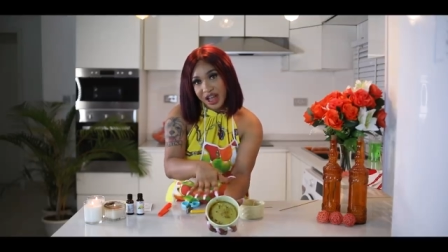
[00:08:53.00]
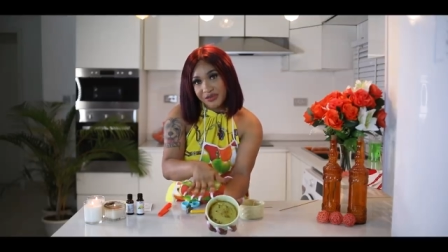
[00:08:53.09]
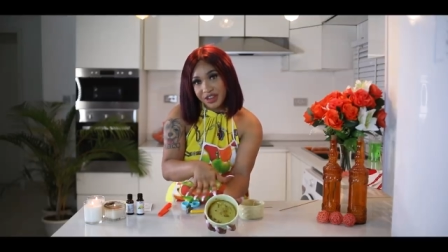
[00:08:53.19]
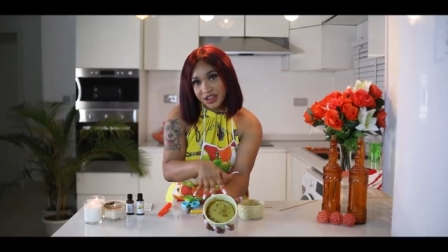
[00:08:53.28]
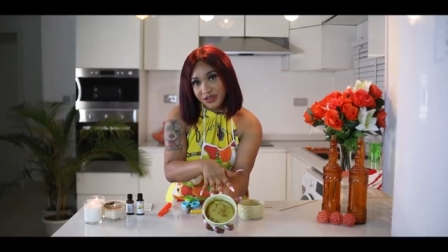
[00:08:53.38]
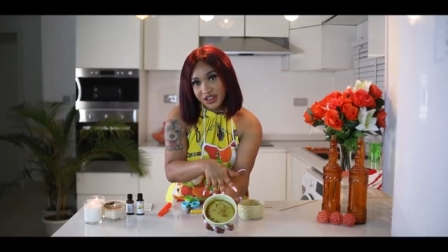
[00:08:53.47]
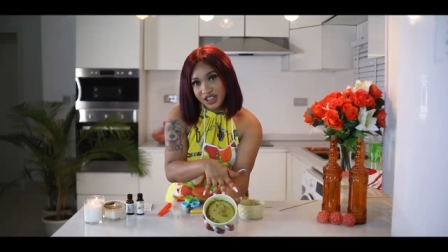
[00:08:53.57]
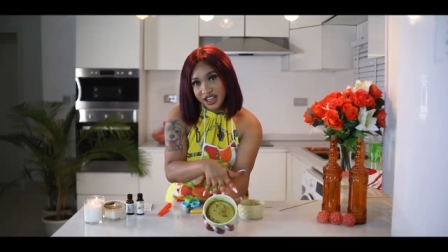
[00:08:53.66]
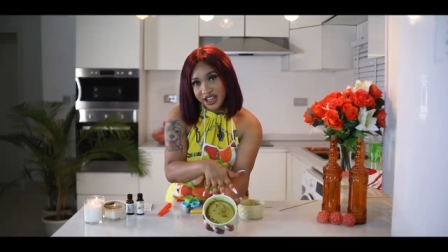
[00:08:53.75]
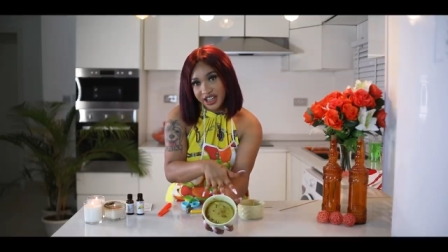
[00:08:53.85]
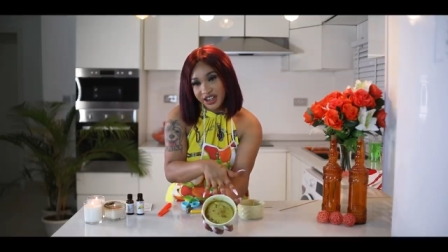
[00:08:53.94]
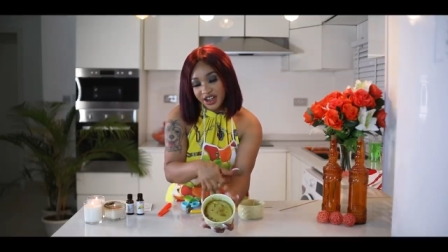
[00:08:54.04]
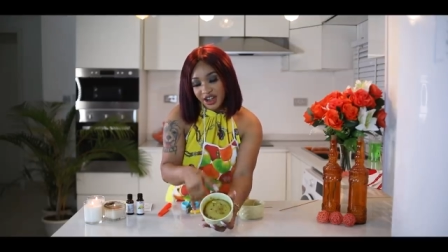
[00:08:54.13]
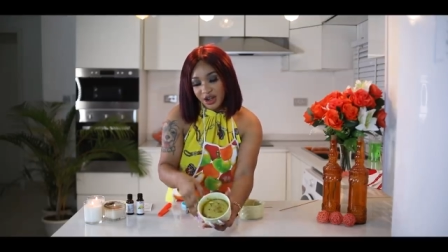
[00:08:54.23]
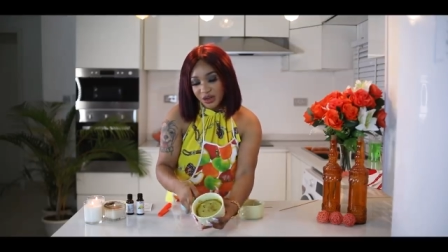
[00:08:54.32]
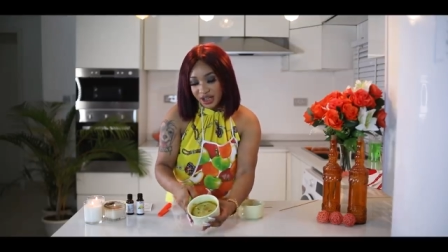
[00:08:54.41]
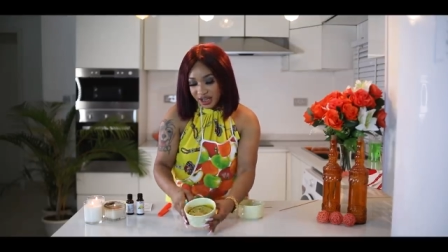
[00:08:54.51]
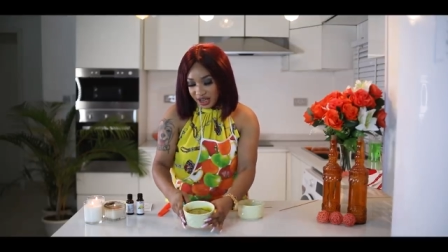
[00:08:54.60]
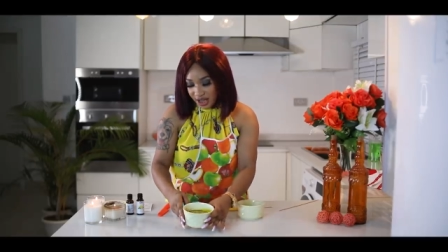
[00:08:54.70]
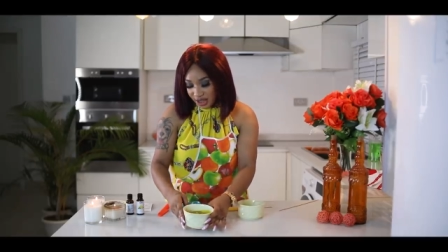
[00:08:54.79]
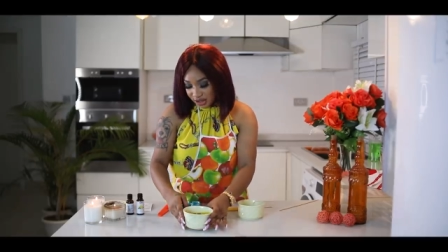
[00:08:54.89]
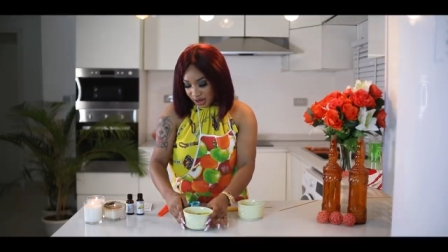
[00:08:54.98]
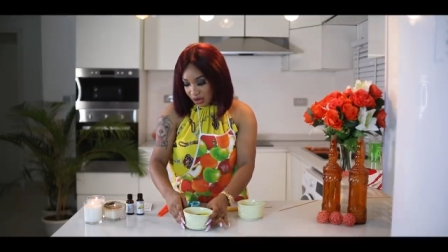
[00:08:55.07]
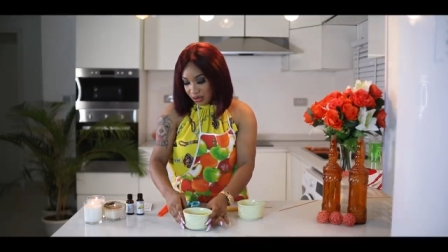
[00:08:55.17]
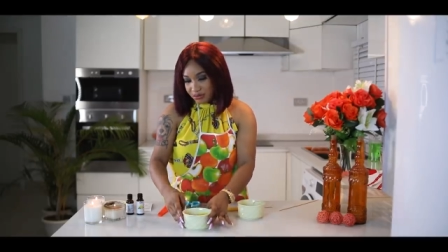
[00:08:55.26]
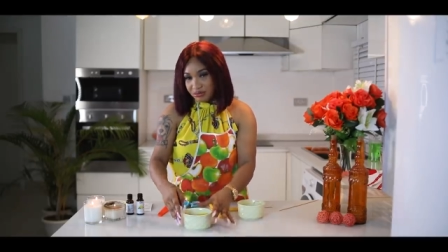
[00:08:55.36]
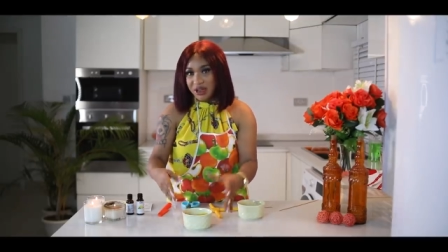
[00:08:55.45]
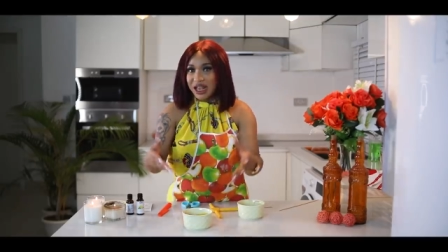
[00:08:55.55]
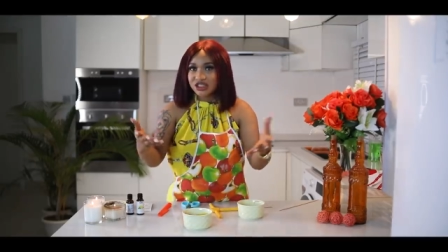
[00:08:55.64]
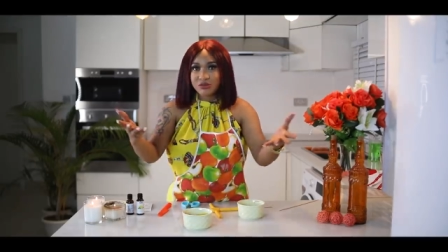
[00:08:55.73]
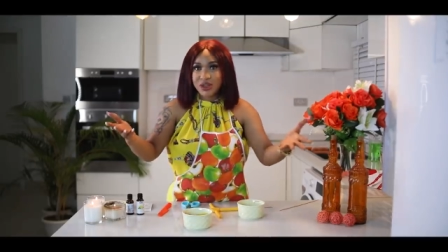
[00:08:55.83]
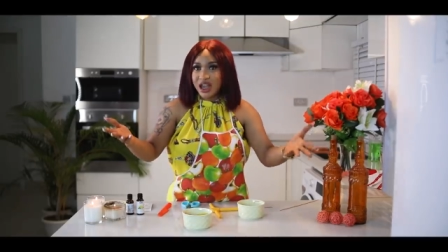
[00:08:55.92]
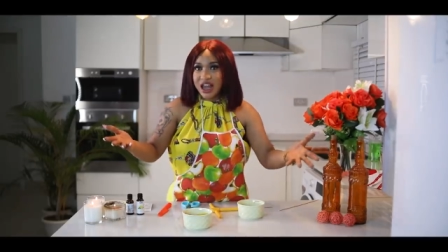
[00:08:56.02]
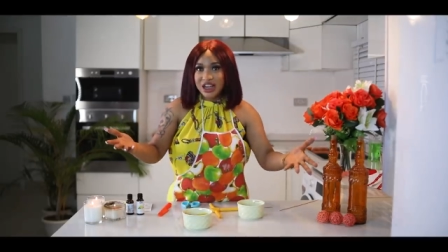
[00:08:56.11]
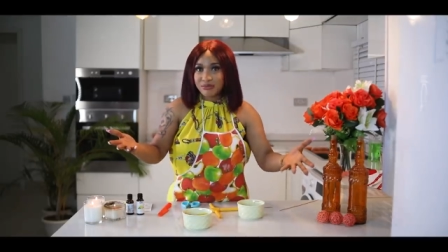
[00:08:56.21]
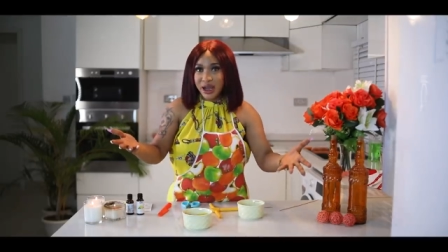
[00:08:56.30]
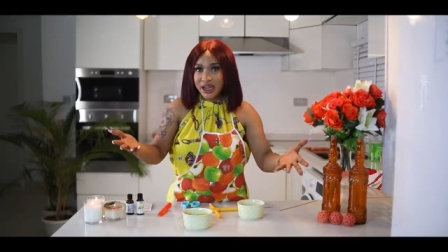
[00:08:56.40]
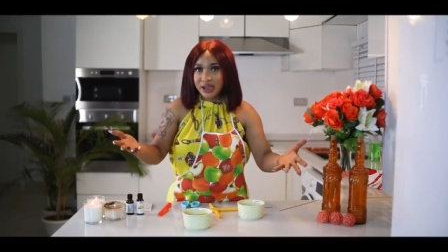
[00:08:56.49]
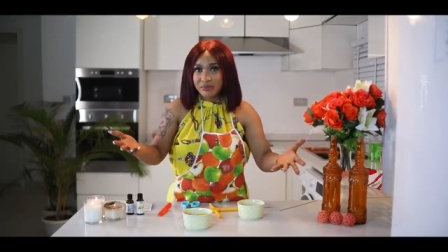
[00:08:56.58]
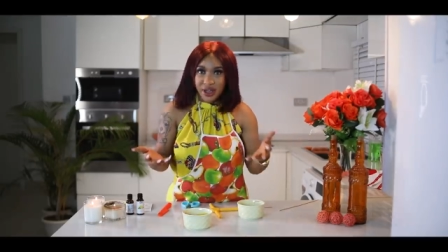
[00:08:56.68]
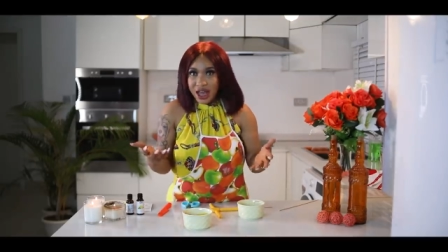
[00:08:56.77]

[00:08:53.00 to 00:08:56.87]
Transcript: after this first layer, okay, so assuming I had my,